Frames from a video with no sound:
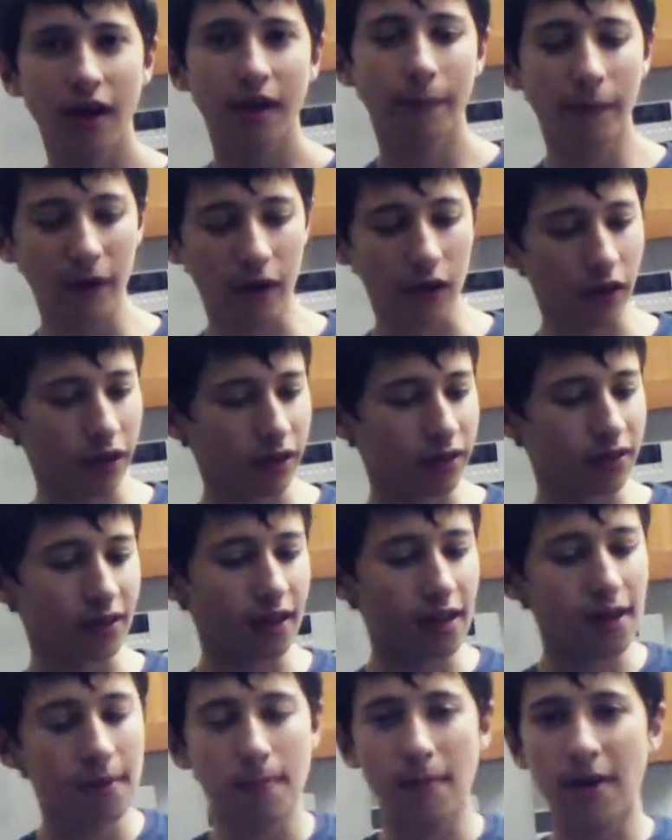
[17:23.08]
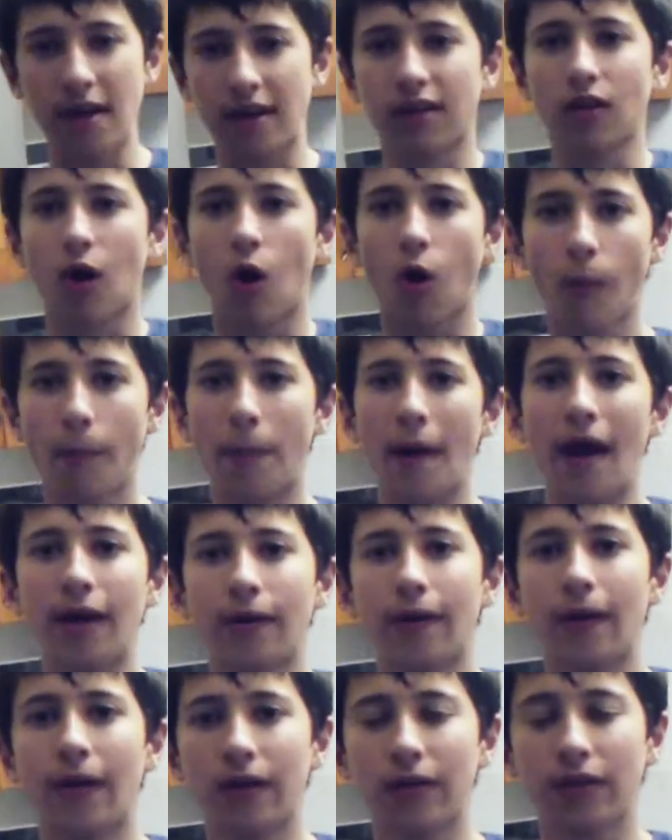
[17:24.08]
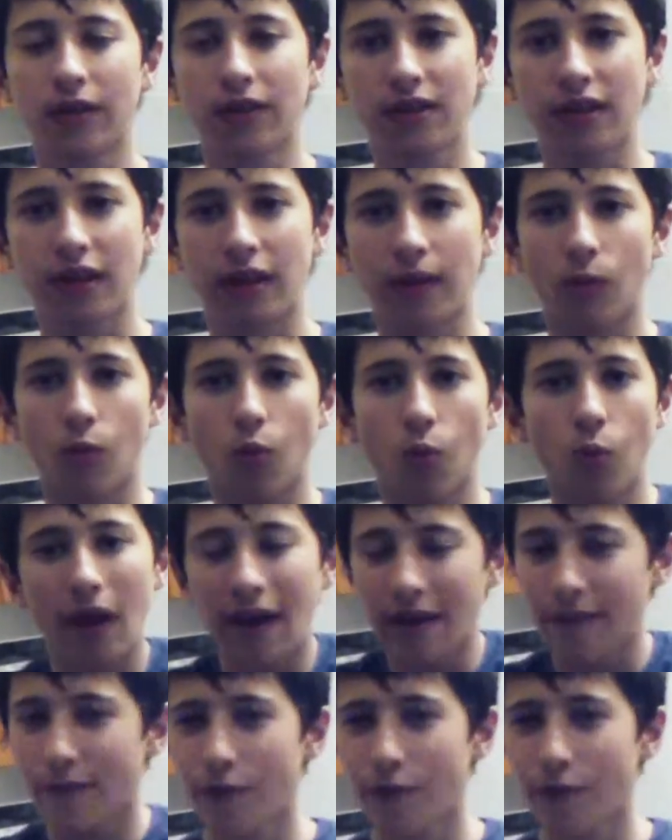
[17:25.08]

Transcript: because it makes the whole background seem way